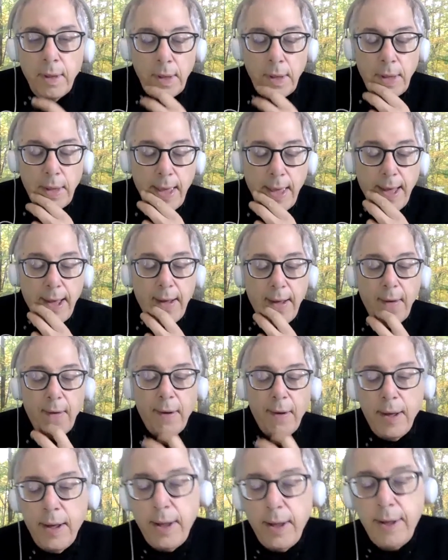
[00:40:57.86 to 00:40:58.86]
Yeah.
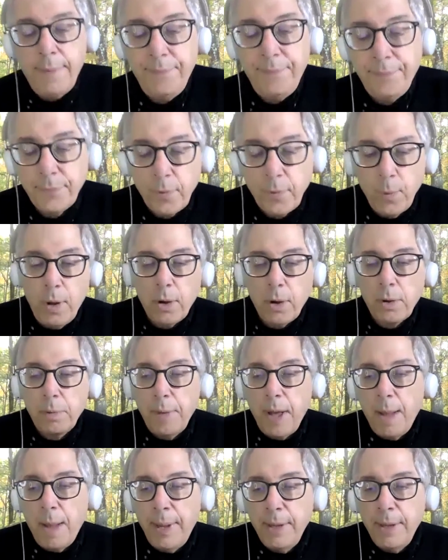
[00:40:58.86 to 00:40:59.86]
Um, well,
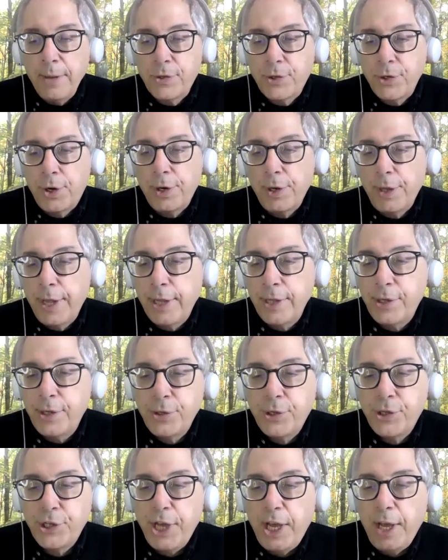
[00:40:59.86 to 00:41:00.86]
I mean, certainly, as you
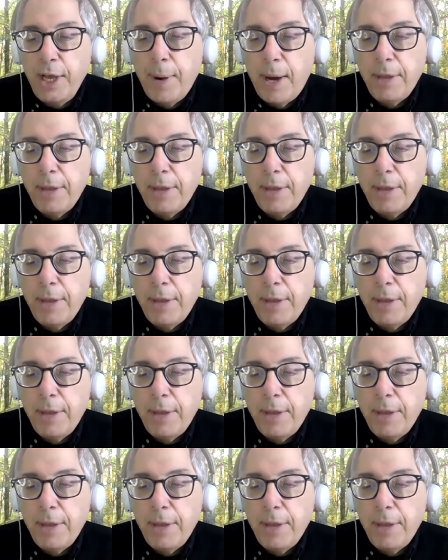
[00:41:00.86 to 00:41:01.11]
see by